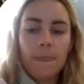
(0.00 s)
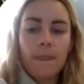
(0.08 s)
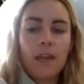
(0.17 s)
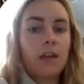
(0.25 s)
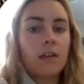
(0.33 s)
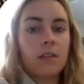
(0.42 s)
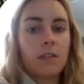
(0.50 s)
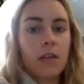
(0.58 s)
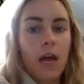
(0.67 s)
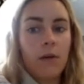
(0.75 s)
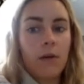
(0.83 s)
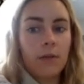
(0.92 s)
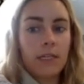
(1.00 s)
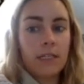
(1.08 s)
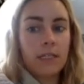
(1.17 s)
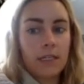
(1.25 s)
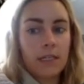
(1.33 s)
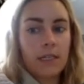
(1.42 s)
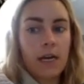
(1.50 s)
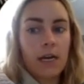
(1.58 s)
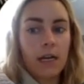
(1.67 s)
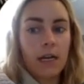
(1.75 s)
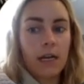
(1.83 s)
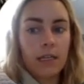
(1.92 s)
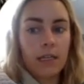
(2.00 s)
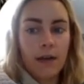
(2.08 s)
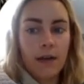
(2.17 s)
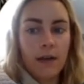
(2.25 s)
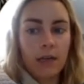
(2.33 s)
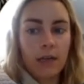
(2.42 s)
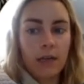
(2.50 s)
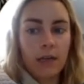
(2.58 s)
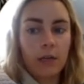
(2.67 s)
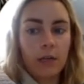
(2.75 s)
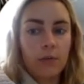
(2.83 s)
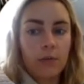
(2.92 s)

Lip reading: And I would say TikTok is definitely a place where this